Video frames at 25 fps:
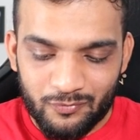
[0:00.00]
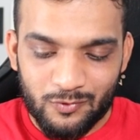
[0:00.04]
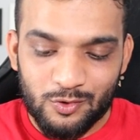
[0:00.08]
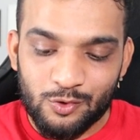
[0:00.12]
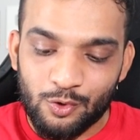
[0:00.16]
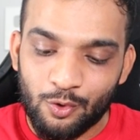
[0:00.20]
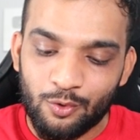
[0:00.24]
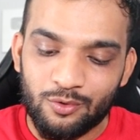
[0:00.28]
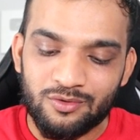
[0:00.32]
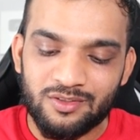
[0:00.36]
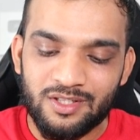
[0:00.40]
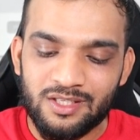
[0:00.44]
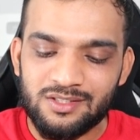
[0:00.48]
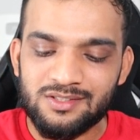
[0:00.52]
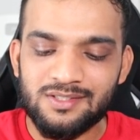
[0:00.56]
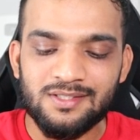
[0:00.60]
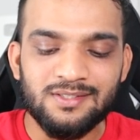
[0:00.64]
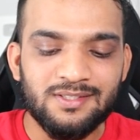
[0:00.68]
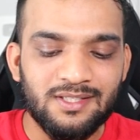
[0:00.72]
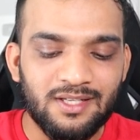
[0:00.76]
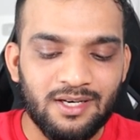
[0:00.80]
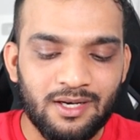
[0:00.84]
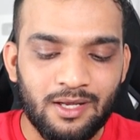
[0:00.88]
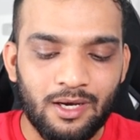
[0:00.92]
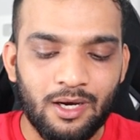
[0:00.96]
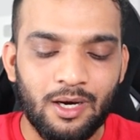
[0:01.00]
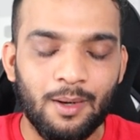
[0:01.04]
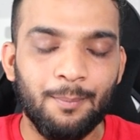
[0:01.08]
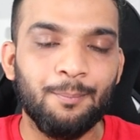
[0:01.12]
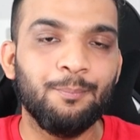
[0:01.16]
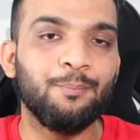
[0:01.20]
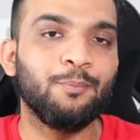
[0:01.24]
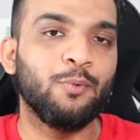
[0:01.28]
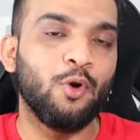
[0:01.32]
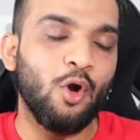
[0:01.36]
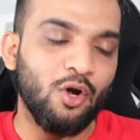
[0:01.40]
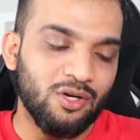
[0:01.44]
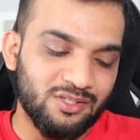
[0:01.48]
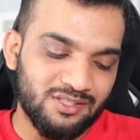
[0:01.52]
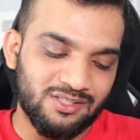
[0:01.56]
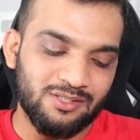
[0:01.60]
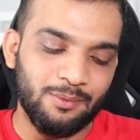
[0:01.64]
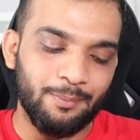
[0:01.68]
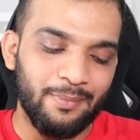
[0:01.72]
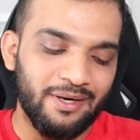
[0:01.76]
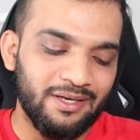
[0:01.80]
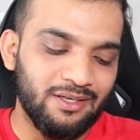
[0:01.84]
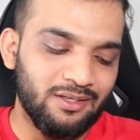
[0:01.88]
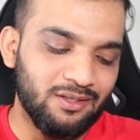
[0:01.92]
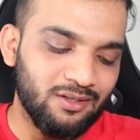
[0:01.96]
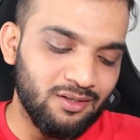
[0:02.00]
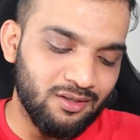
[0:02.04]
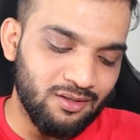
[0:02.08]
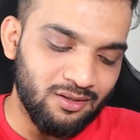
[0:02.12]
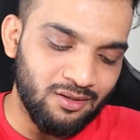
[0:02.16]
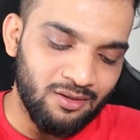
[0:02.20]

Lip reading: So this is an approximate